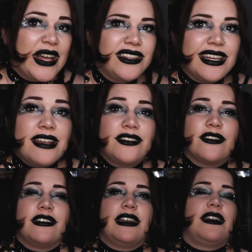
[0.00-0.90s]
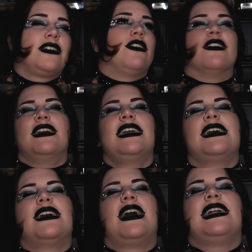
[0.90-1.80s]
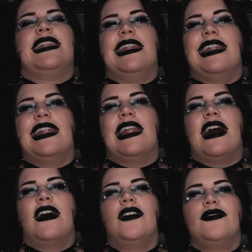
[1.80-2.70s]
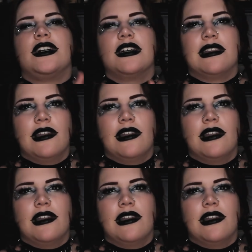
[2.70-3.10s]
a lace or knitted cardigan. I love a good